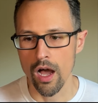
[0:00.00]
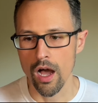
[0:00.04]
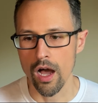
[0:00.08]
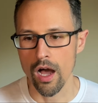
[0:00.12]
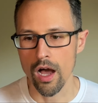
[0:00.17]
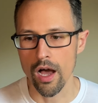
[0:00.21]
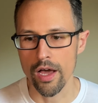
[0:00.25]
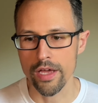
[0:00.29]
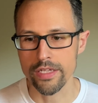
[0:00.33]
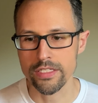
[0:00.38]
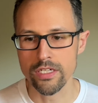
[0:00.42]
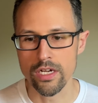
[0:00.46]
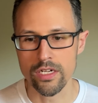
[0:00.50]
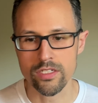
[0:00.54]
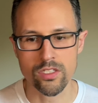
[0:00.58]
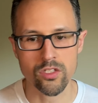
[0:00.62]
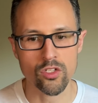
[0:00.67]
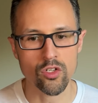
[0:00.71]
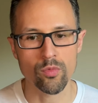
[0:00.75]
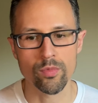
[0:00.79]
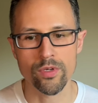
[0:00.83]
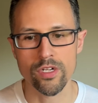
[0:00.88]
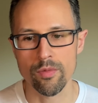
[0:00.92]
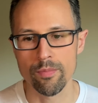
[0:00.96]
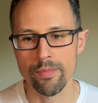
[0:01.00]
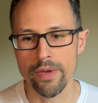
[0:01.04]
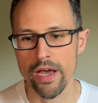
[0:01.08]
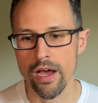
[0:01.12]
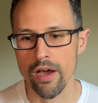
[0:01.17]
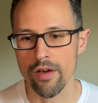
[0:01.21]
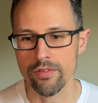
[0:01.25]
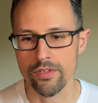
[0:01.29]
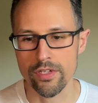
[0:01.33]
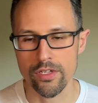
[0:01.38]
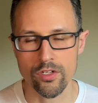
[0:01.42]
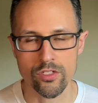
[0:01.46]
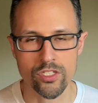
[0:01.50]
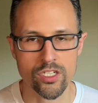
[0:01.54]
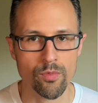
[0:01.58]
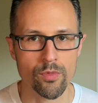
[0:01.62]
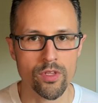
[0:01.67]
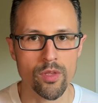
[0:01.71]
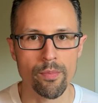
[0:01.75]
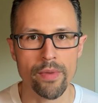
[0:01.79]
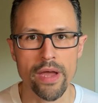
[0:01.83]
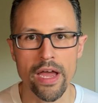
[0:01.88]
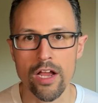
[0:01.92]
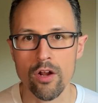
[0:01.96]
It talks a little bit about some of
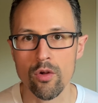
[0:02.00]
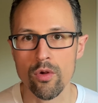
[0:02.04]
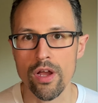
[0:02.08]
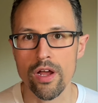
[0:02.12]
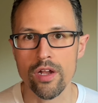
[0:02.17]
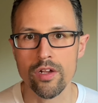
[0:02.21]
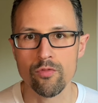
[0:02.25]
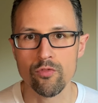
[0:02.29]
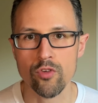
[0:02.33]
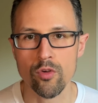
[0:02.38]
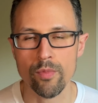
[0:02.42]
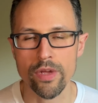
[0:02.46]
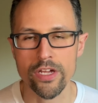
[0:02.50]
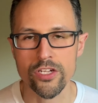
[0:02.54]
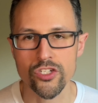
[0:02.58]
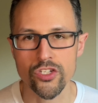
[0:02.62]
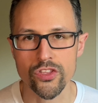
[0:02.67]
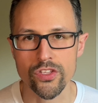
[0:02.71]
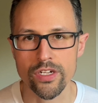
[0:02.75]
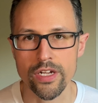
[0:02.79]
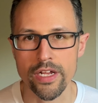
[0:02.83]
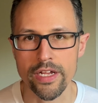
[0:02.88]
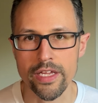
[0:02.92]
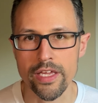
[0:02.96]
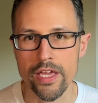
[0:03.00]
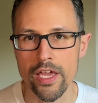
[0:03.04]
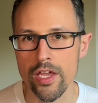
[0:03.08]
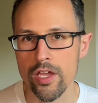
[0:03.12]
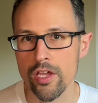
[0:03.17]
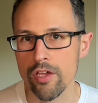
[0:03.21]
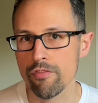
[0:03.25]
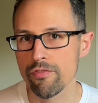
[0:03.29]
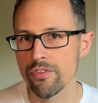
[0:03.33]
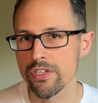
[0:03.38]
the background information that I gave.